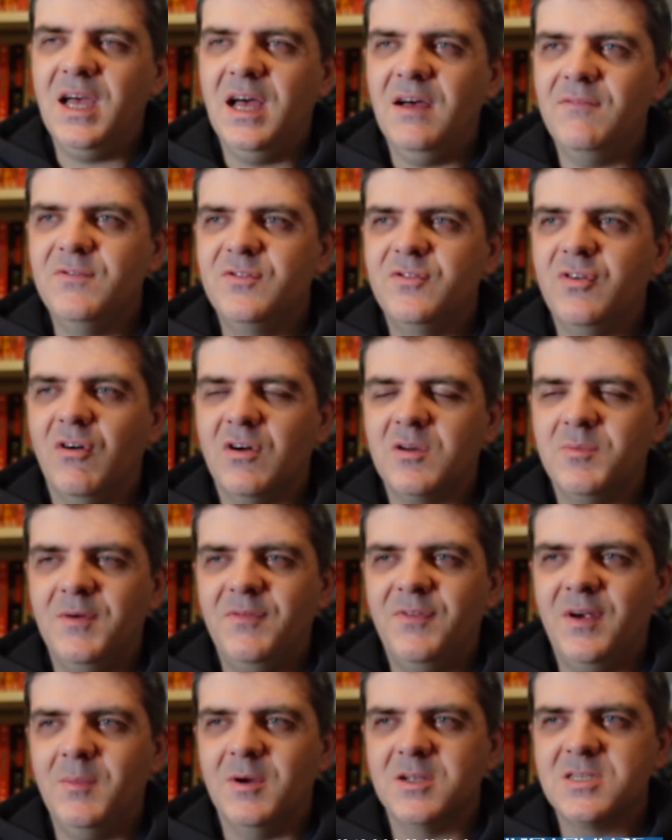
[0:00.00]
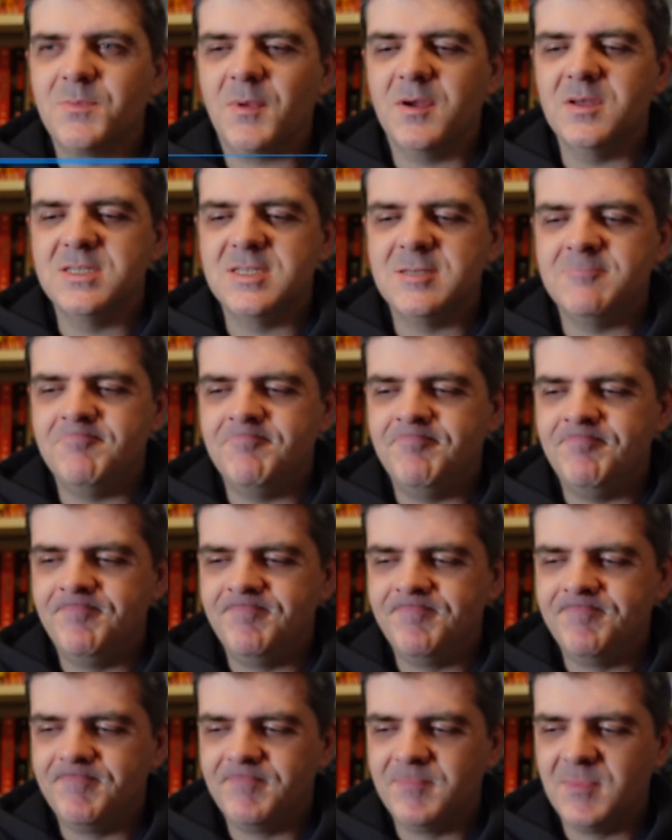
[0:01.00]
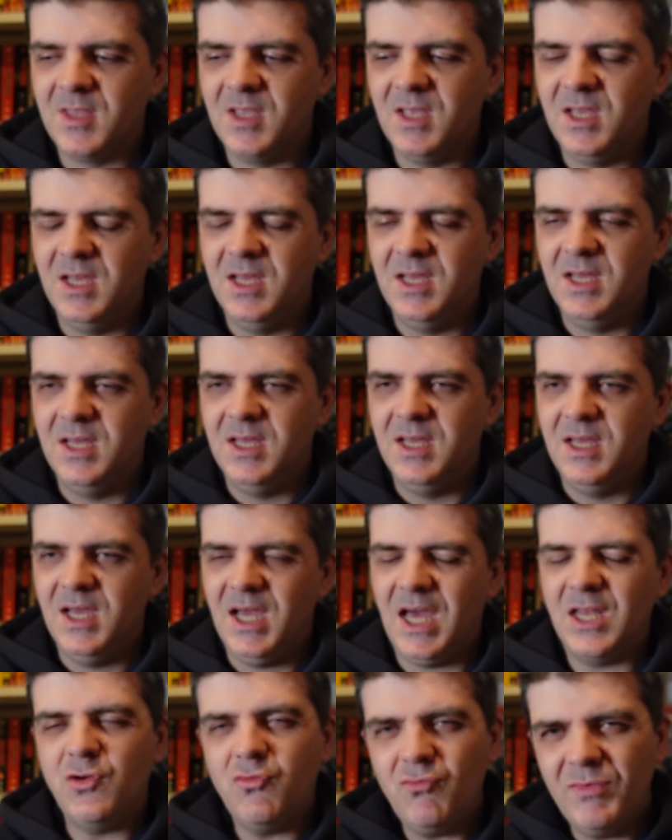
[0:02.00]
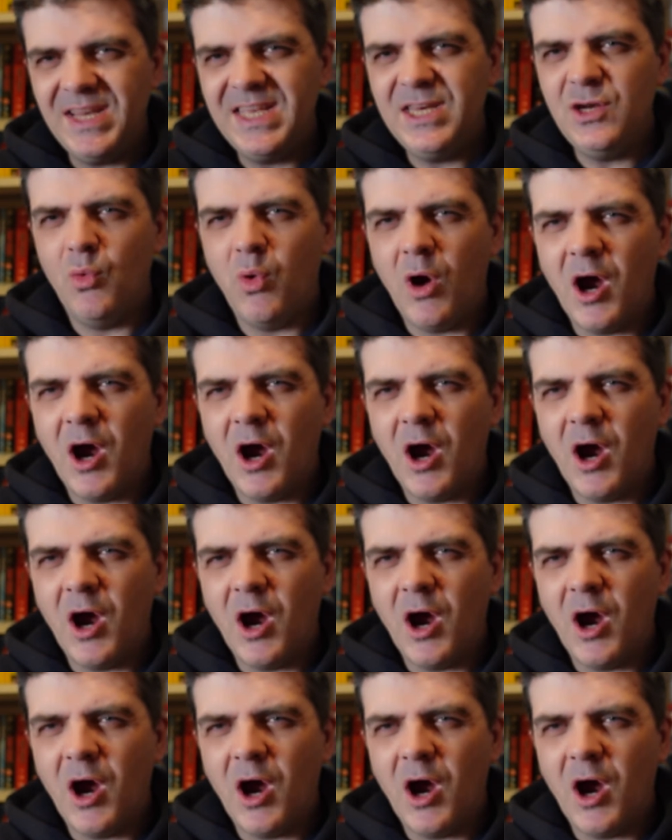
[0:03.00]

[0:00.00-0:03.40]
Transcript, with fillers: haven't talked about very much because I don't really know